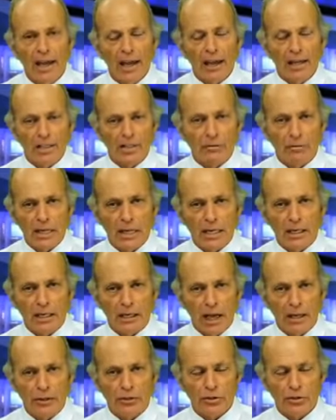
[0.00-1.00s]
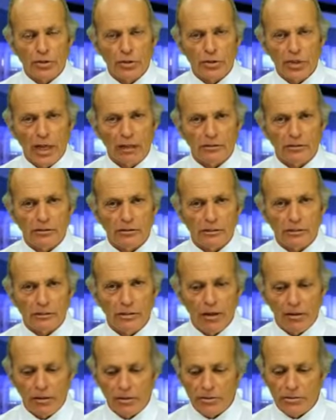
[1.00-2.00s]
And he's making hundreds of thousands of
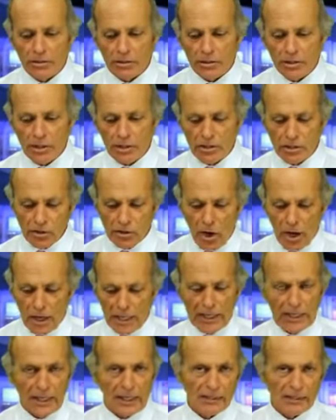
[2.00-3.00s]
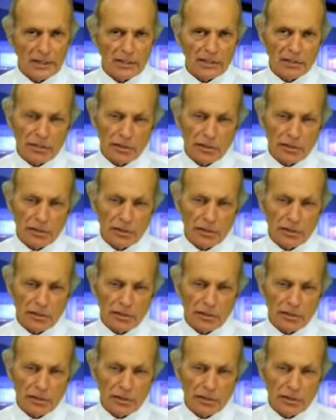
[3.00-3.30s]
dollars a year talking like this,